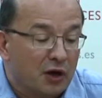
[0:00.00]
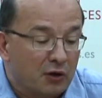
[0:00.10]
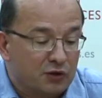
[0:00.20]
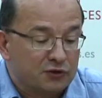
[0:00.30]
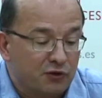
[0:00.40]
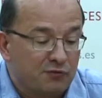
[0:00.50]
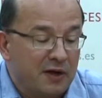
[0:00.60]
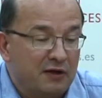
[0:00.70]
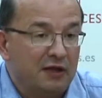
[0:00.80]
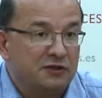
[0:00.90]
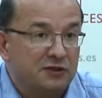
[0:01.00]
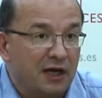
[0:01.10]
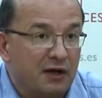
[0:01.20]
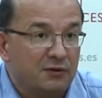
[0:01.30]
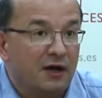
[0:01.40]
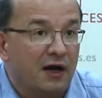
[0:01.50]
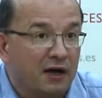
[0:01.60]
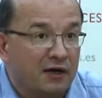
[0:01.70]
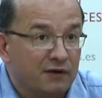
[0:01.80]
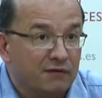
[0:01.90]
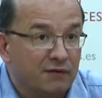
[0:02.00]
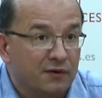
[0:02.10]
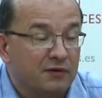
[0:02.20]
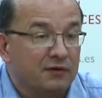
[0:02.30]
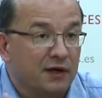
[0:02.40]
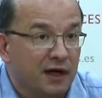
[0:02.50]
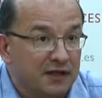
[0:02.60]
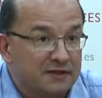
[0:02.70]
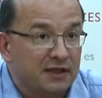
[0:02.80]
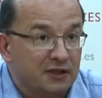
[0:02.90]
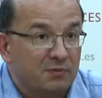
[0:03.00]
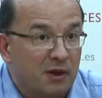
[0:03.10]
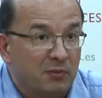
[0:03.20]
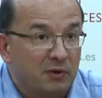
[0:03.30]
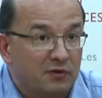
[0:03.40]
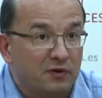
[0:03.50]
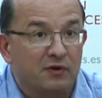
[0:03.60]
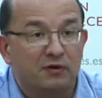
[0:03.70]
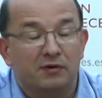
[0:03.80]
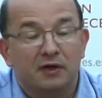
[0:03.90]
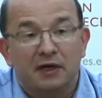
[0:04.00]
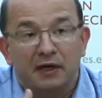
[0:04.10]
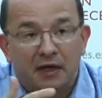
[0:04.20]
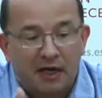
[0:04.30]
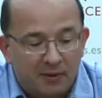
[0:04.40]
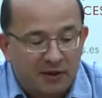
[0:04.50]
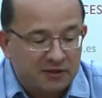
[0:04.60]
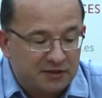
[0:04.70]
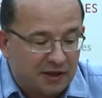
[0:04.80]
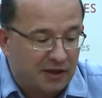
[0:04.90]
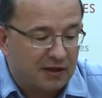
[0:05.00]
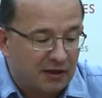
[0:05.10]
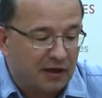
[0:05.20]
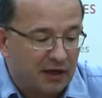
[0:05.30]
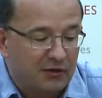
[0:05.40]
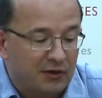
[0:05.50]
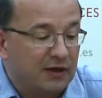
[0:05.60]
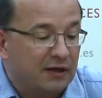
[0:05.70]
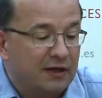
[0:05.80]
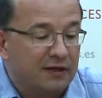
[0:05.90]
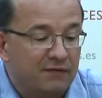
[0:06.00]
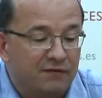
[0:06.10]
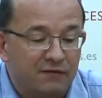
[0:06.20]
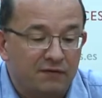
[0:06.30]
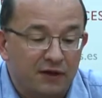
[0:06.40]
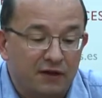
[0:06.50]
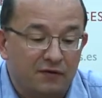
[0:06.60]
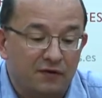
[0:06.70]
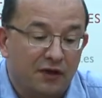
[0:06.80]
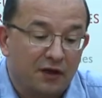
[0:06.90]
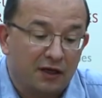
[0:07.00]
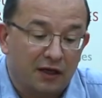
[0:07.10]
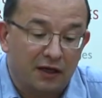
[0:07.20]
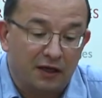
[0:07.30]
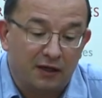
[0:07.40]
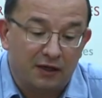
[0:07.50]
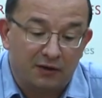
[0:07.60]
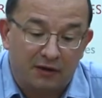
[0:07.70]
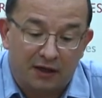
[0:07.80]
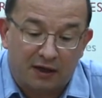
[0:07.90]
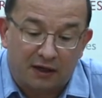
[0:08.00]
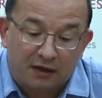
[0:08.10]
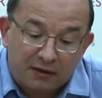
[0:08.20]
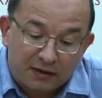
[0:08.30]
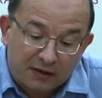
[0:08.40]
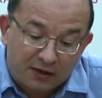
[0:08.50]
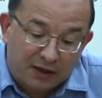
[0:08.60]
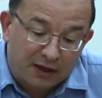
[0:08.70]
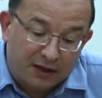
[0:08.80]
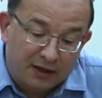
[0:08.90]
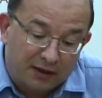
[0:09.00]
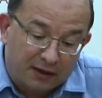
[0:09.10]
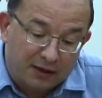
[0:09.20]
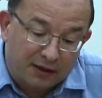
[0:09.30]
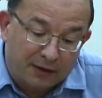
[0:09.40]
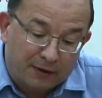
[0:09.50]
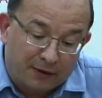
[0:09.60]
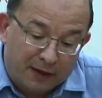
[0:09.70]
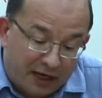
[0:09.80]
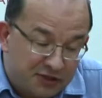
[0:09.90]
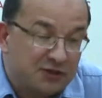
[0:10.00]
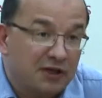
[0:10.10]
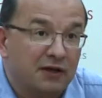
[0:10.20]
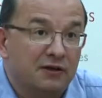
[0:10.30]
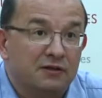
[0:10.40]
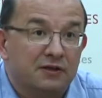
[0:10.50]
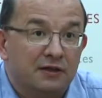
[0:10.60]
cost of marriage down higher for high-skilled people. So think again, you are in 1950s, you are a engineer,